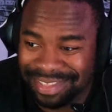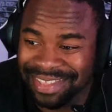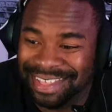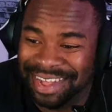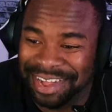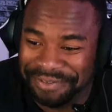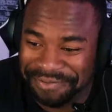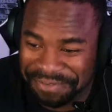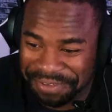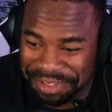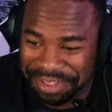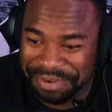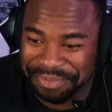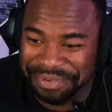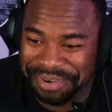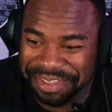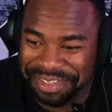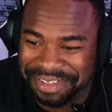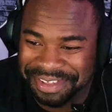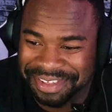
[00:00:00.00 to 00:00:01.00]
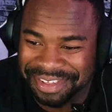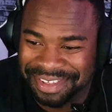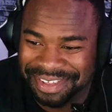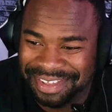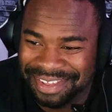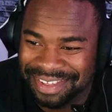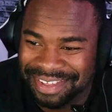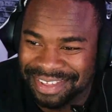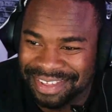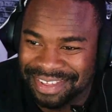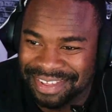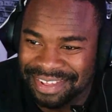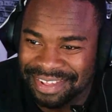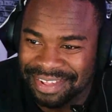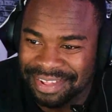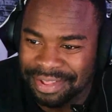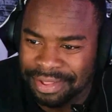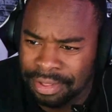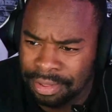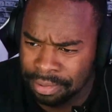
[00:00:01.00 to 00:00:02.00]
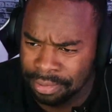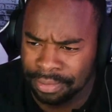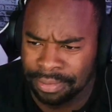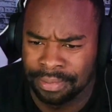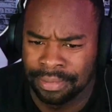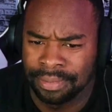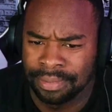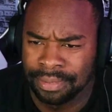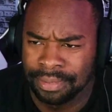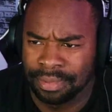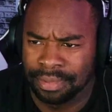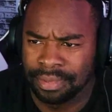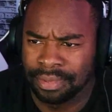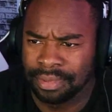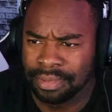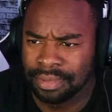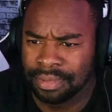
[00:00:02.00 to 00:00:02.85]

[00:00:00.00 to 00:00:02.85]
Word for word: I feel you, brother. I saw her